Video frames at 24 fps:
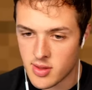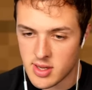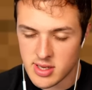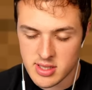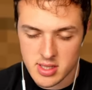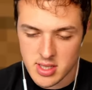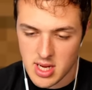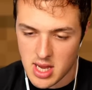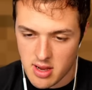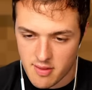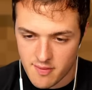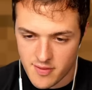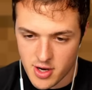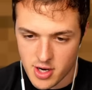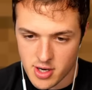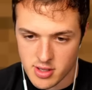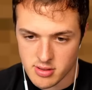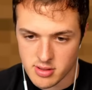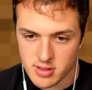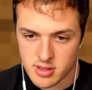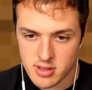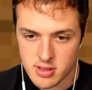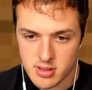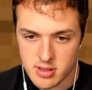the
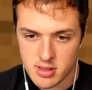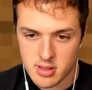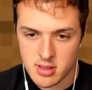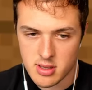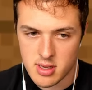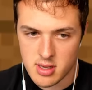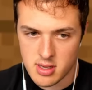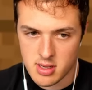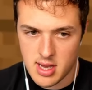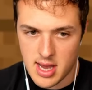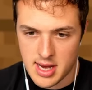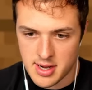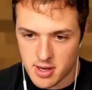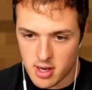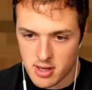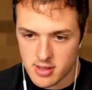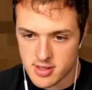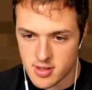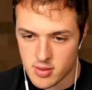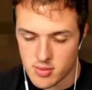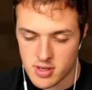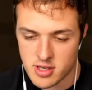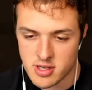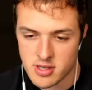saviors, and
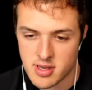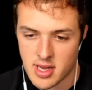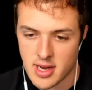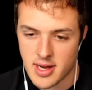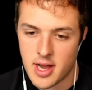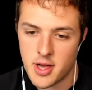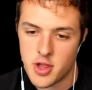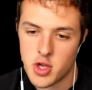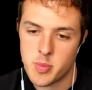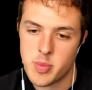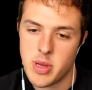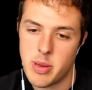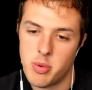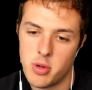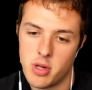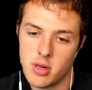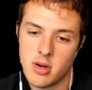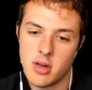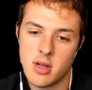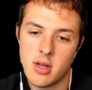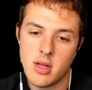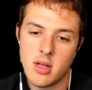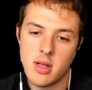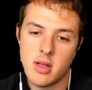also they're just like other people.
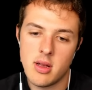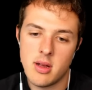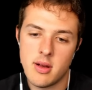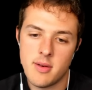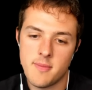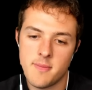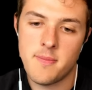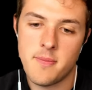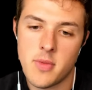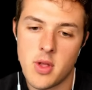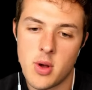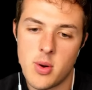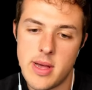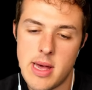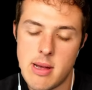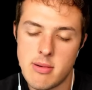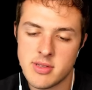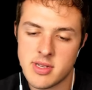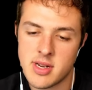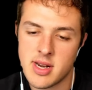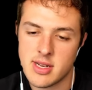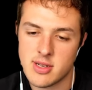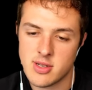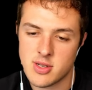That
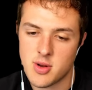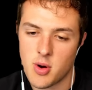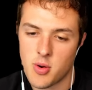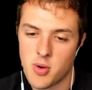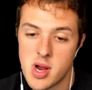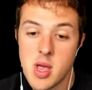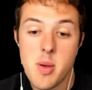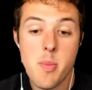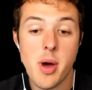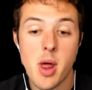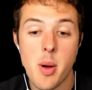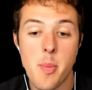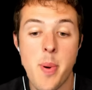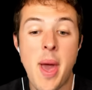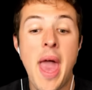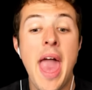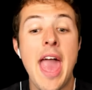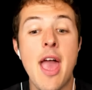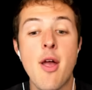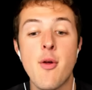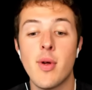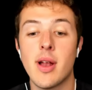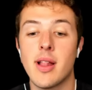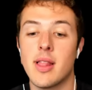was a nice story, but
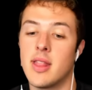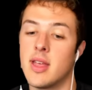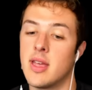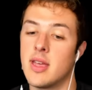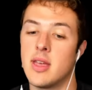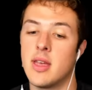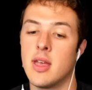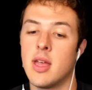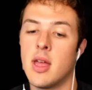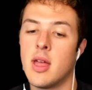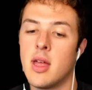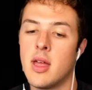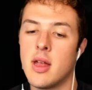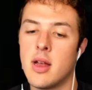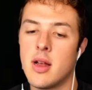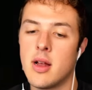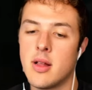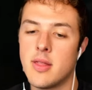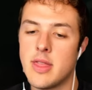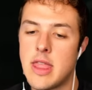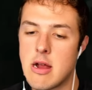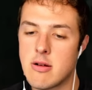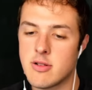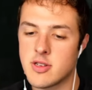apparently
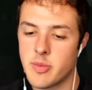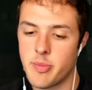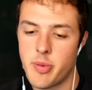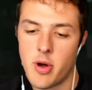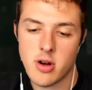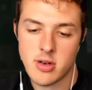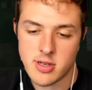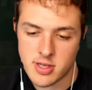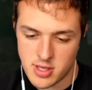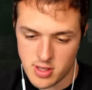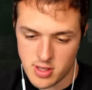there was a part